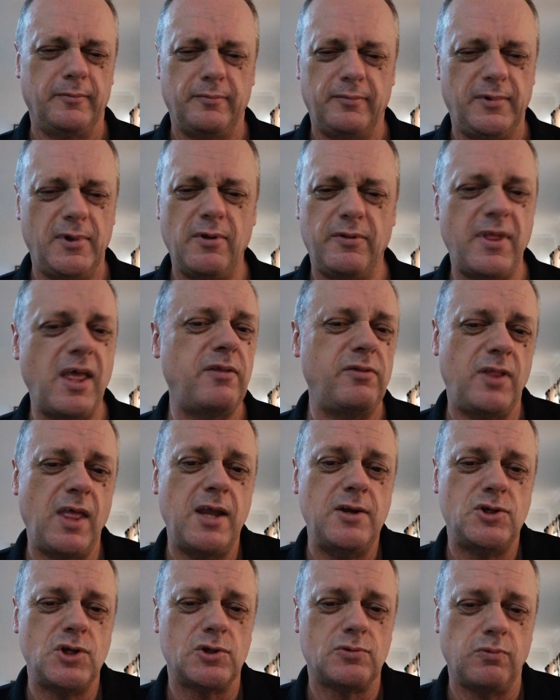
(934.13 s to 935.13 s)

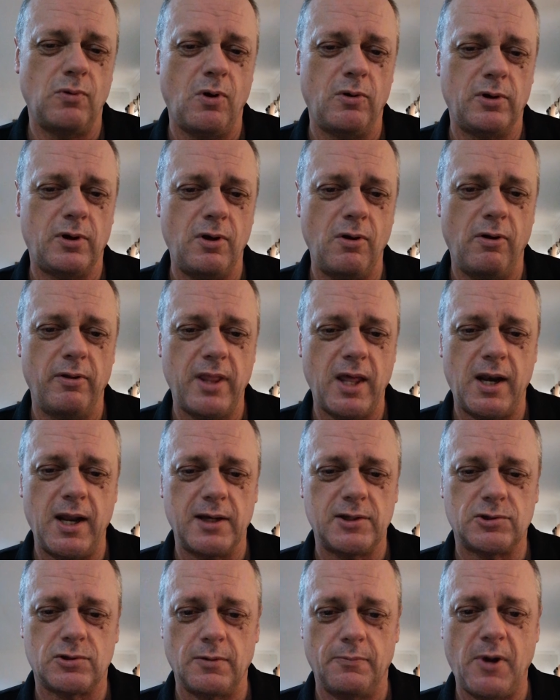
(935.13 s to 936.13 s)
they just won't go that
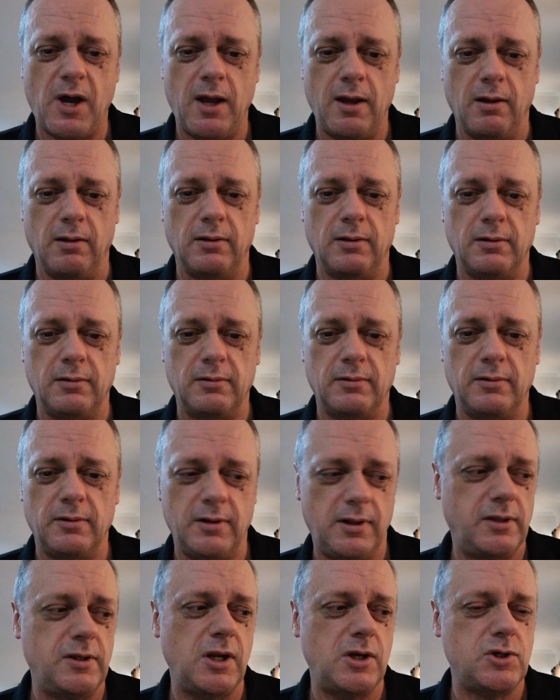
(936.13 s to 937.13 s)
extra mile.
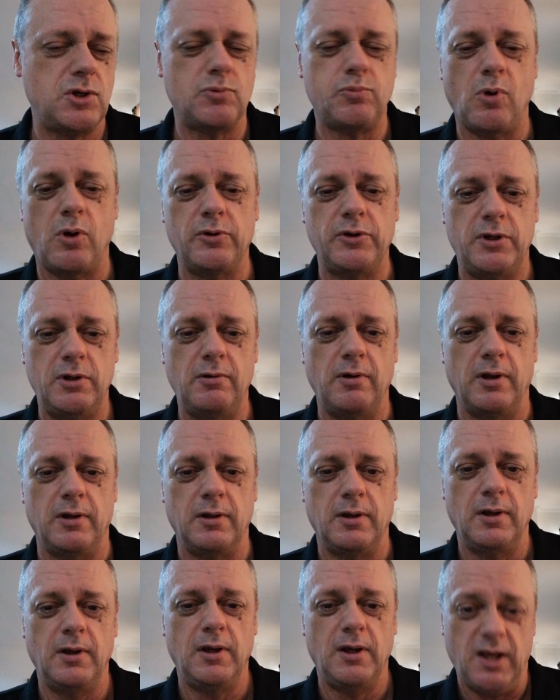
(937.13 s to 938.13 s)
They just won't do it.
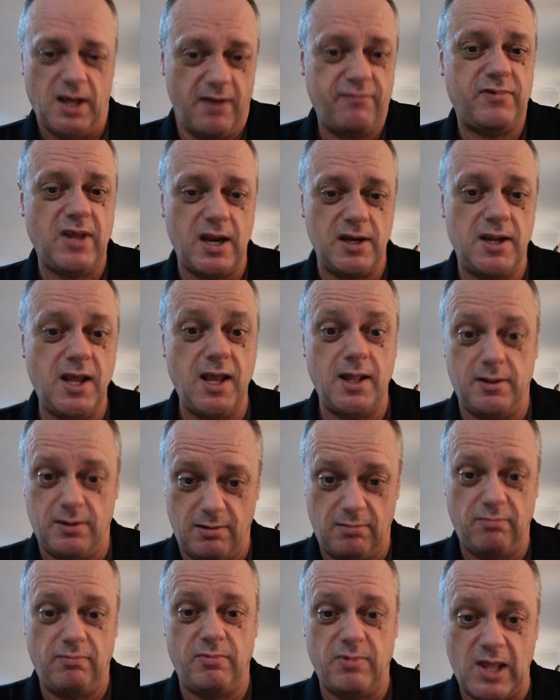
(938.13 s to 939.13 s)
If they did,
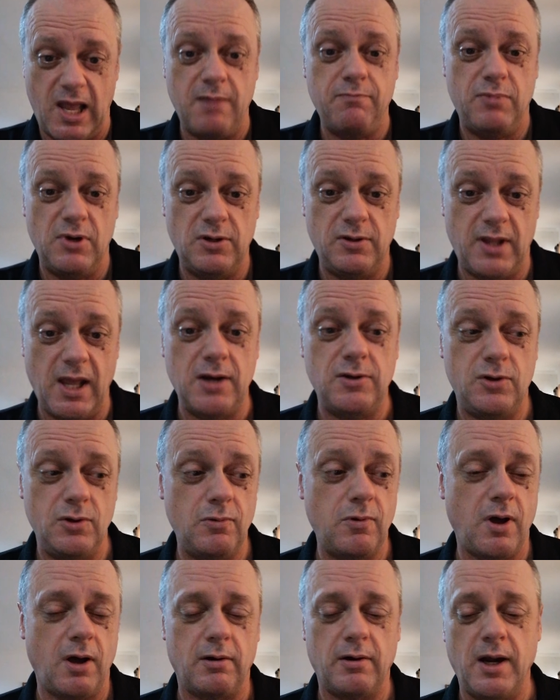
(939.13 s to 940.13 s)
they'd
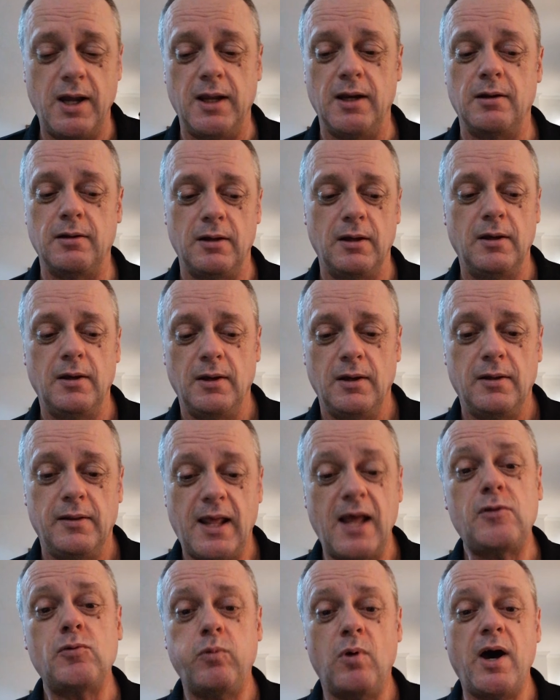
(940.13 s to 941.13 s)
do all right.
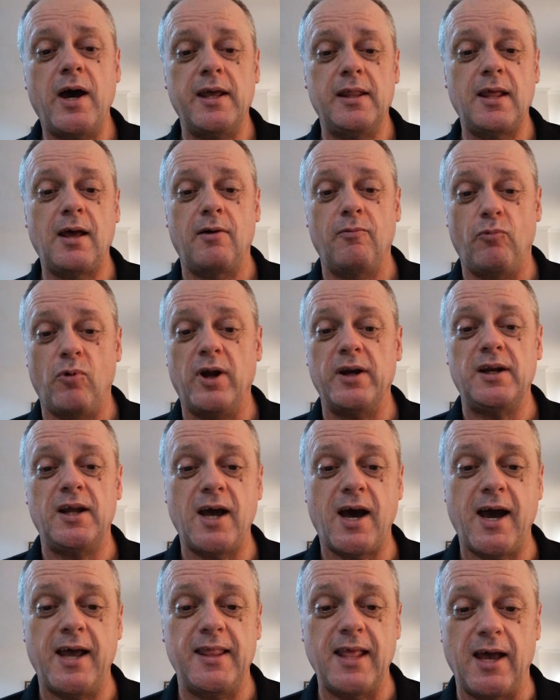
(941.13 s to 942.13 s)
That's why that one
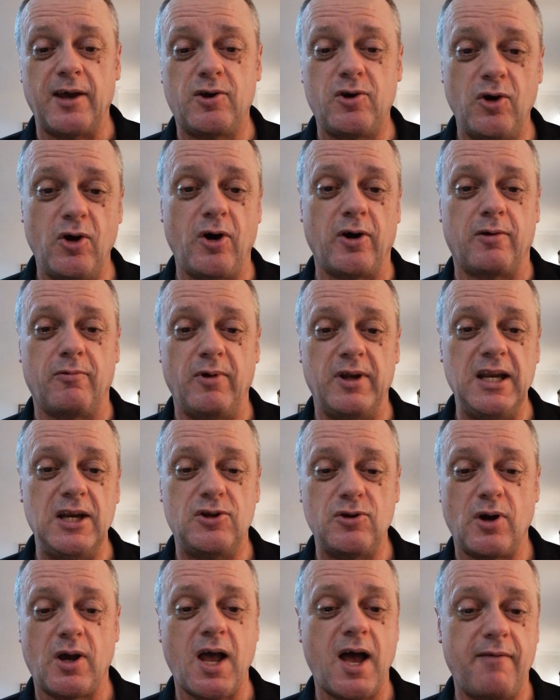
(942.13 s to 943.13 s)
guy, that cook, when he
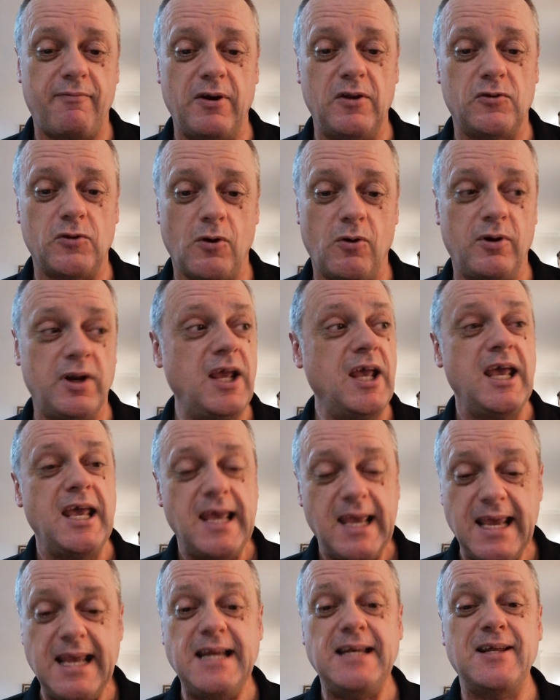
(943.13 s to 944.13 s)
took off on his own,
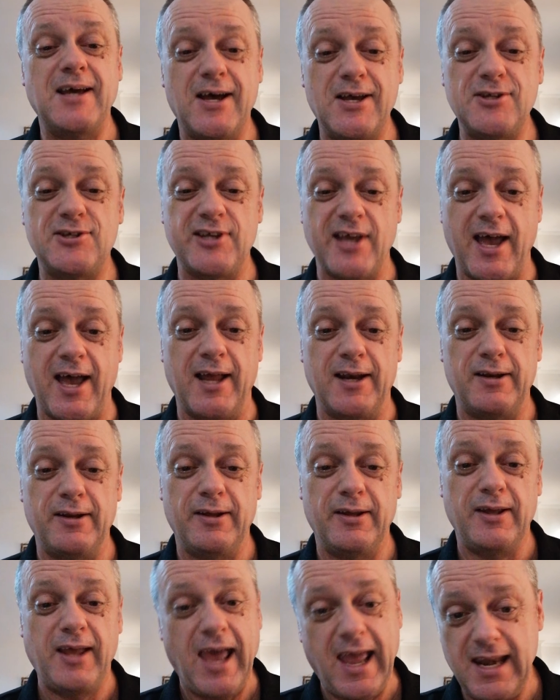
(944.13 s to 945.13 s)
he does that,
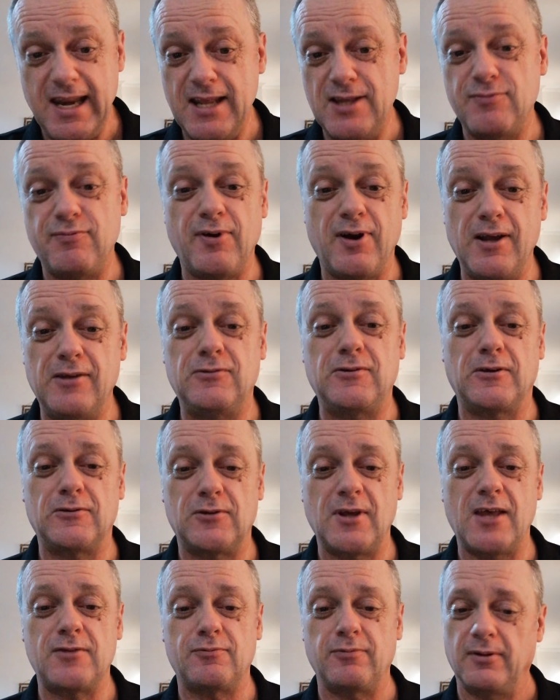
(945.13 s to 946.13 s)
and he's very
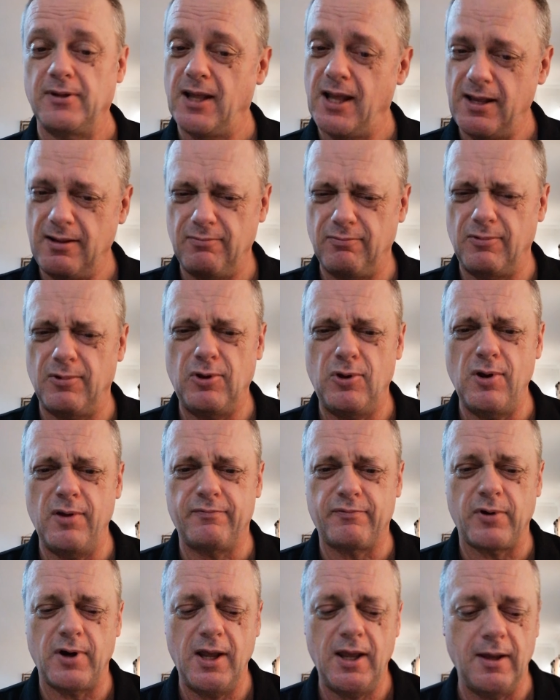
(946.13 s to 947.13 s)
successful. Now,
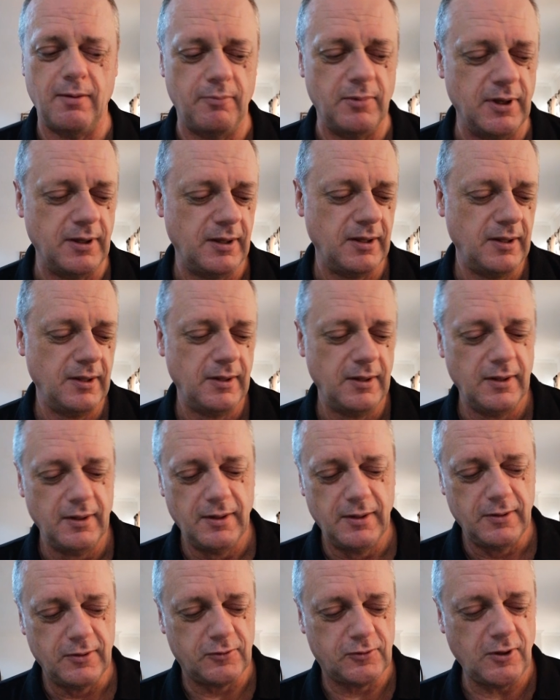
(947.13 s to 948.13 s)
good for him.
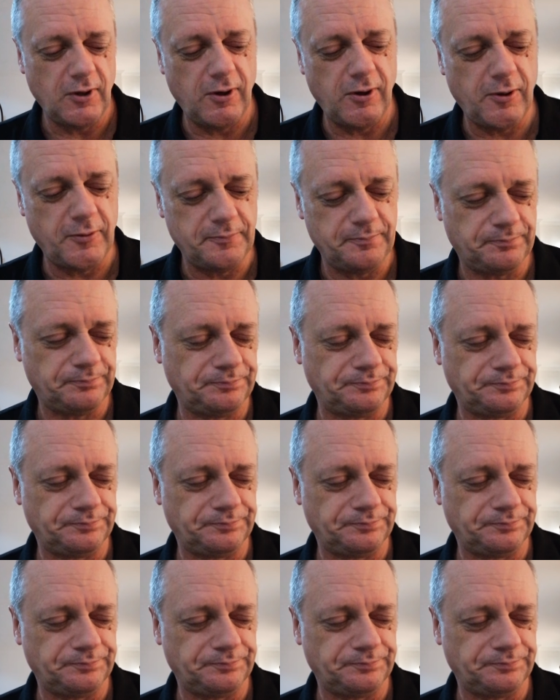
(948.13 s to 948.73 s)
So,